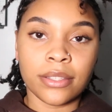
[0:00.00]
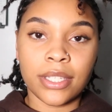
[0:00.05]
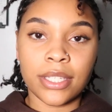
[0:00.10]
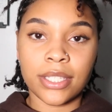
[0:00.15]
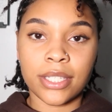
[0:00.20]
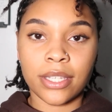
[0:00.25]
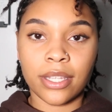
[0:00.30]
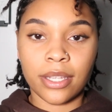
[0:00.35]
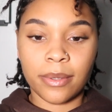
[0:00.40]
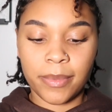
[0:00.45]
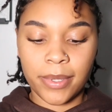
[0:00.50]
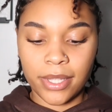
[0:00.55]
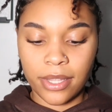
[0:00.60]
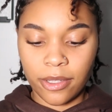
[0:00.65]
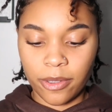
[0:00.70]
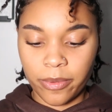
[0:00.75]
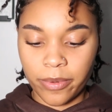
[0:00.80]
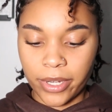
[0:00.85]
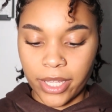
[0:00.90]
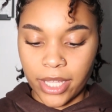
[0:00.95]
This is going to be
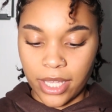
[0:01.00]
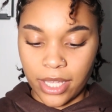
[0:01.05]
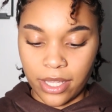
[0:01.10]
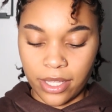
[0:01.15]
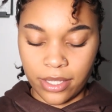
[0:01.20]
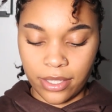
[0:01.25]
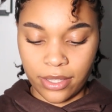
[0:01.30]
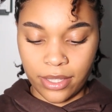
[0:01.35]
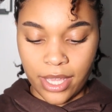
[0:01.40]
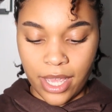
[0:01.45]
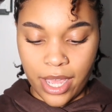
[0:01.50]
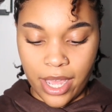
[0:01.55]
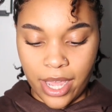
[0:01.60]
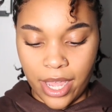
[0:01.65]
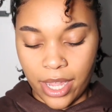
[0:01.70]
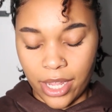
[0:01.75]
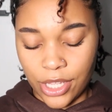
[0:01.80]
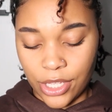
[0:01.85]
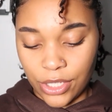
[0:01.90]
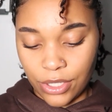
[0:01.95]
lubricant
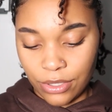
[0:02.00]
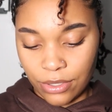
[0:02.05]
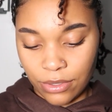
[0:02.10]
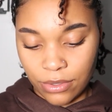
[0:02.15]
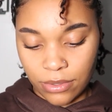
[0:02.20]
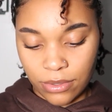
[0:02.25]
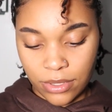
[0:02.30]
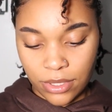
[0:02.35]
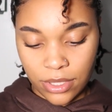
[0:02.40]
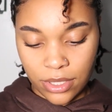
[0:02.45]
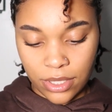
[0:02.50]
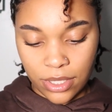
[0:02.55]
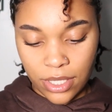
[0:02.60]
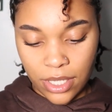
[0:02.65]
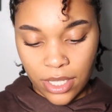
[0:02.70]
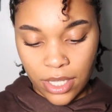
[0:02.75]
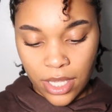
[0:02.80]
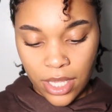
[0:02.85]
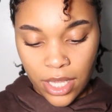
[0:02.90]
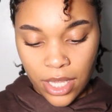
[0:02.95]
that I use
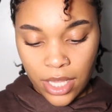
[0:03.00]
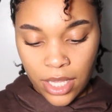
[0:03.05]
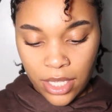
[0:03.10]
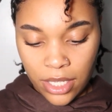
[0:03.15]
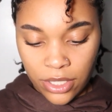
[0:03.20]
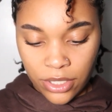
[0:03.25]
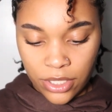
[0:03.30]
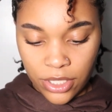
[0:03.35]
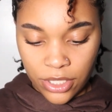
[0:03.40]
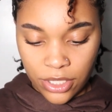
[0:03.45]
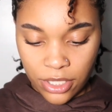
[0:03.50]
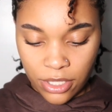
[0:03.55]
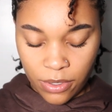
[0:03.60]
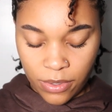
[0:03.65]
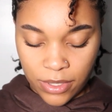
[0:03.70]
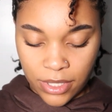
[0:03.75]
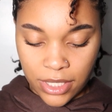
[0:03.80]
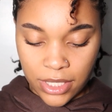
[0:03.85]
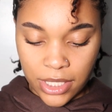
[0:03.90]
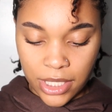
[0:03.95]
just so
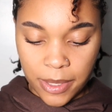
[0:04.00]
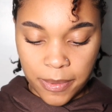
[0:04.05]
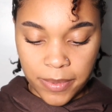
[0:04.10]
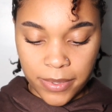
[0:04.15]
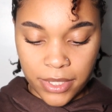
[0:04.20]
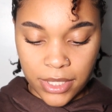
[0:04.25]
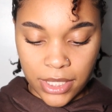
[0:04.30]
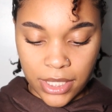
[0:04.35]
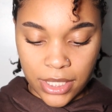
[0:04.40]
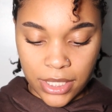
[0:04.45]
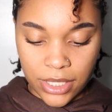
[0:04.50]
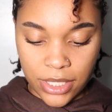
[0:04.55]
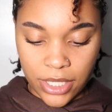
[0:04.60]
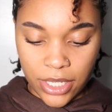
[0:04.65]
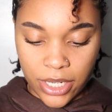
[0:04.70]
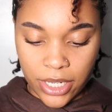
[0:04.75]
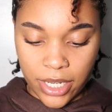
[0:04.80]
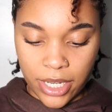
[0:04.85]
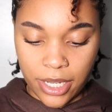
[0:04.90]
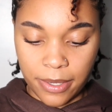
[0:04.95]
it slips
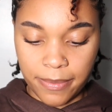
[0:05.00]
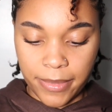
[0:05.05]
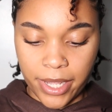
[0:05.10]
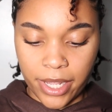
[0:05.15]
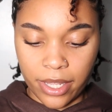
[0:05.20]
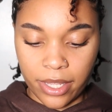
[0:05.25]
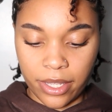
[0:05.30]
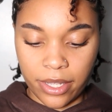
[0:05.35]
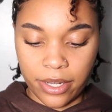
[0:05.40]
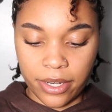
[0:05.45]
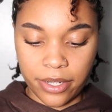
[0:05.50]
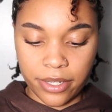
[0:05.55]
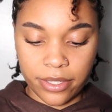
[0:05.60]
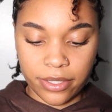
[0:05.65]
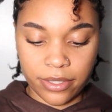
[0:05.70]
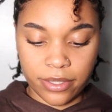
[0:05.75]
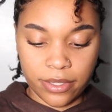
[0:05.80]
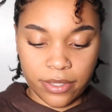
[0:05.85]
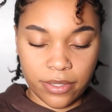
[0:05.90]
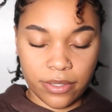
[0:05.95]
easier in my
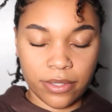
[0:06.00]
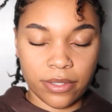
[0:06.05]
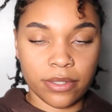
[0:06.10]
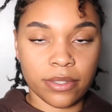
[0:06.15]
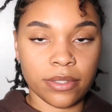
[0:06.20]
ears.